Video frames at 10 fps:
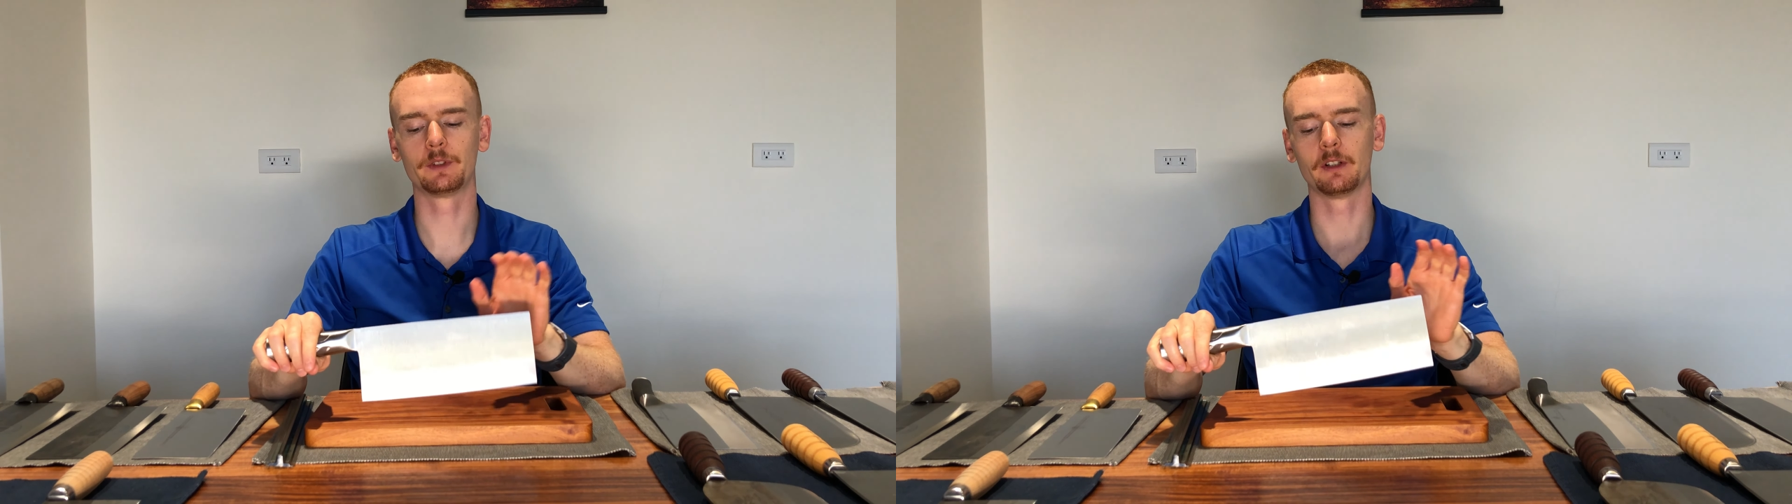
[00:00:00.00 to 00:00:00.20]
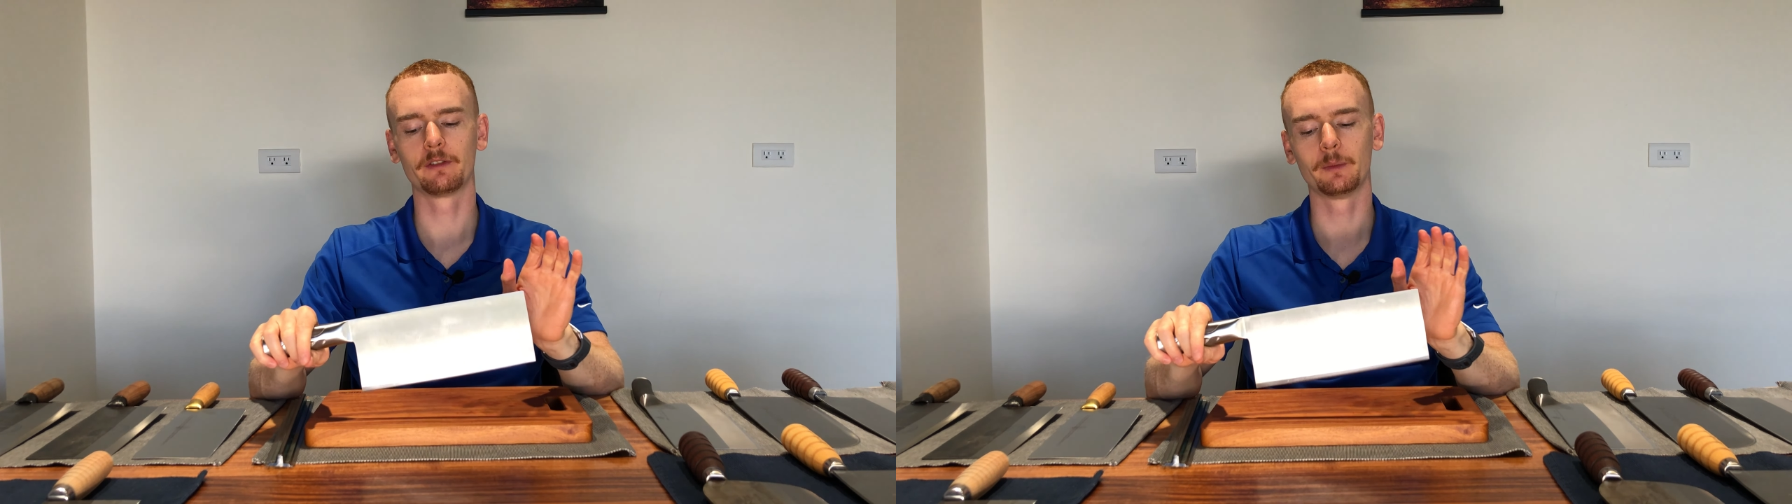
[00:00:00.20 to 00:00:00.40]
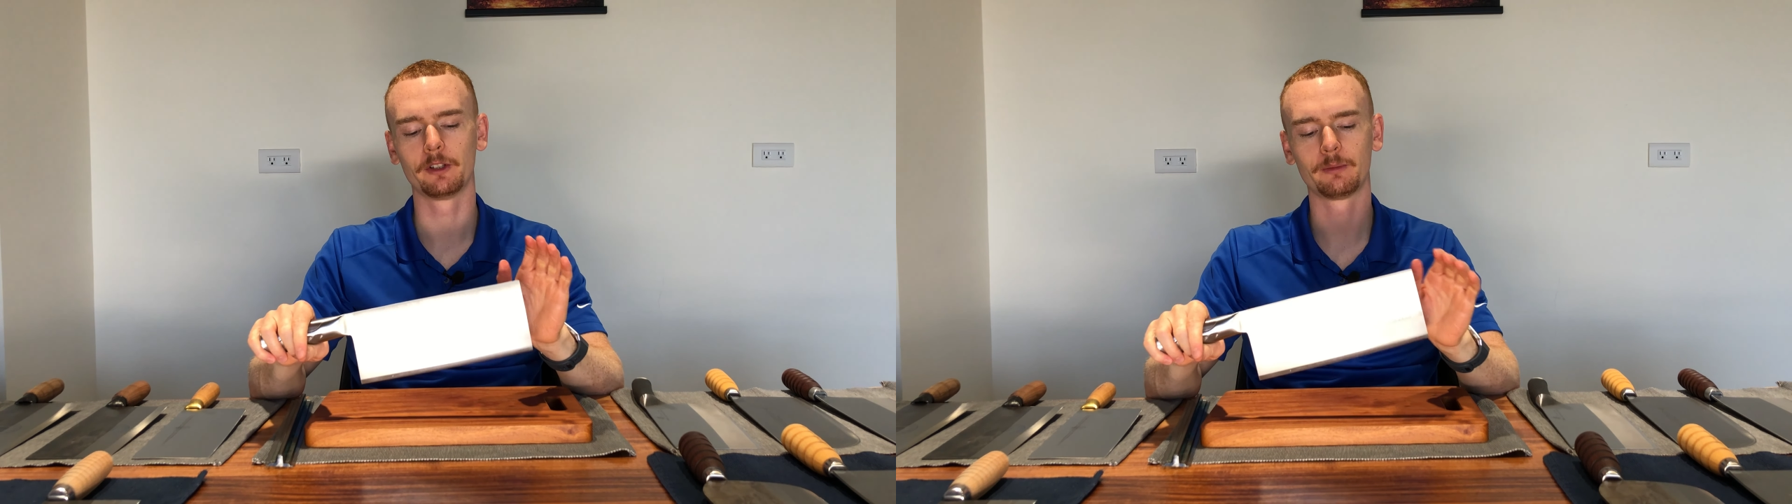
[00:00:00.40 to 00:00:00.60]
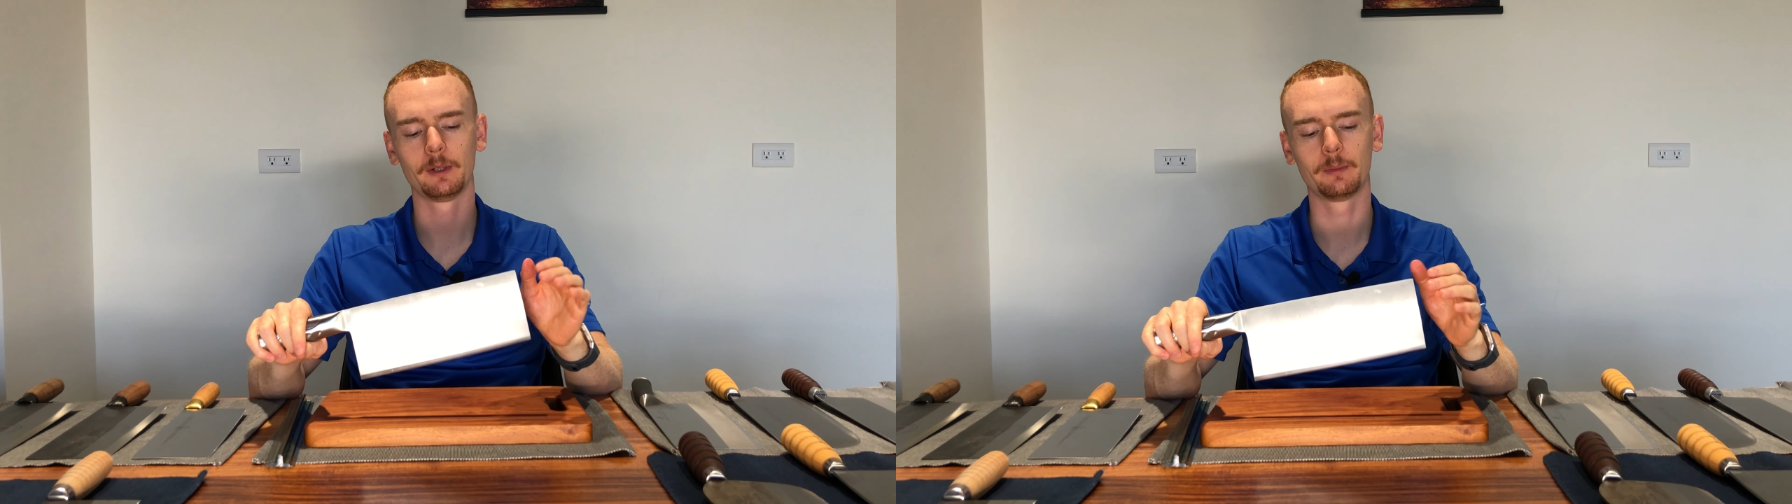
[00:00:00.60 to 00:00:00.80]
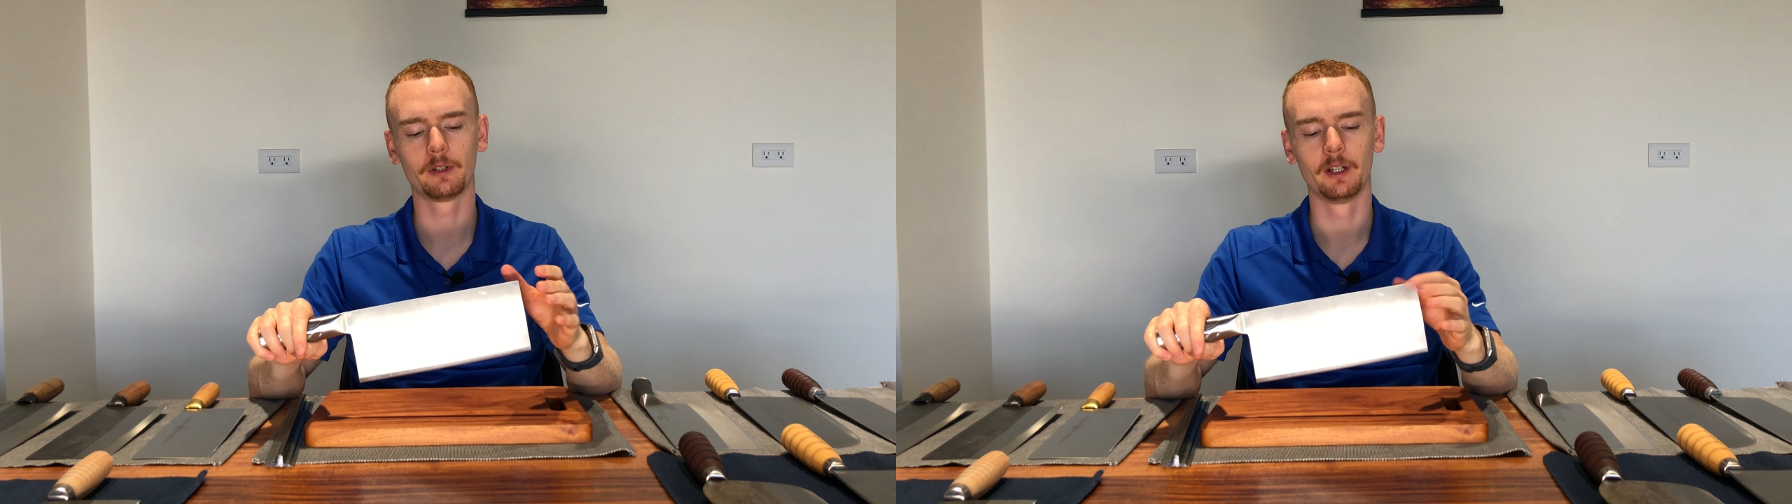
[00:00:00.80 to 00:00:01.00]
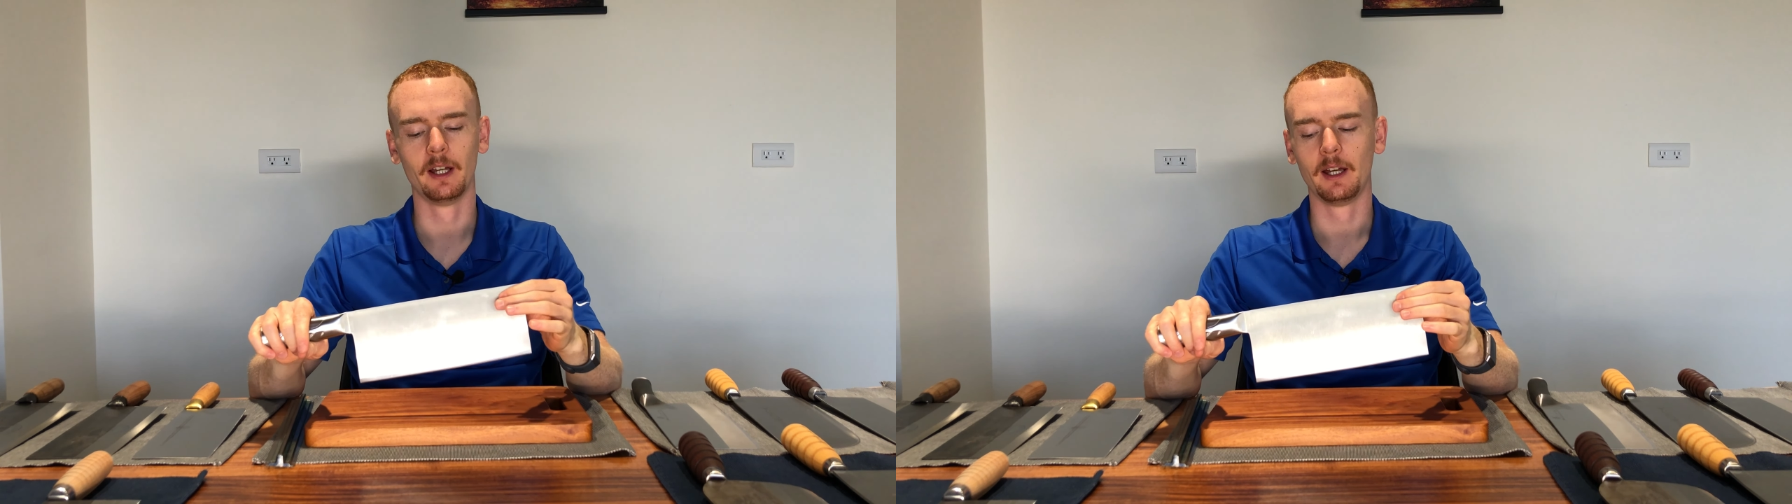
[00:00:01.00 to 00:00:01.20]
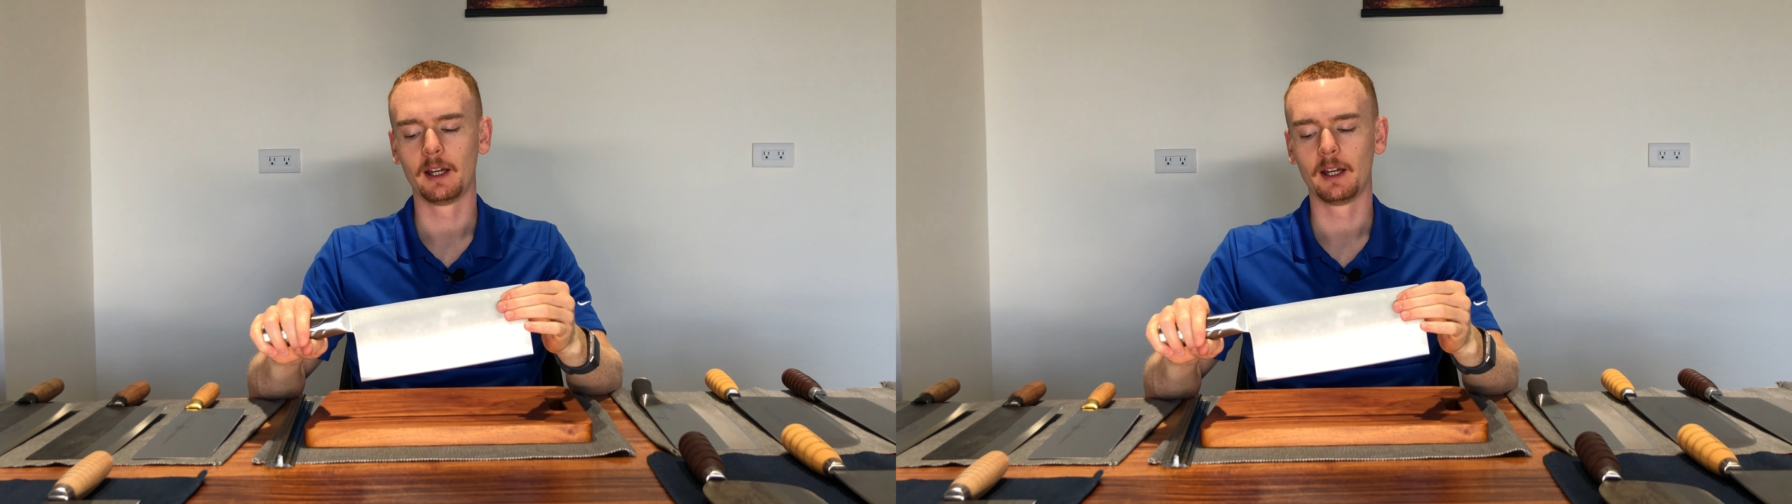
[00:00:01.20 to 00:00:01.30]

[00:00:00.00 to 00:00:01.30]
So for most people,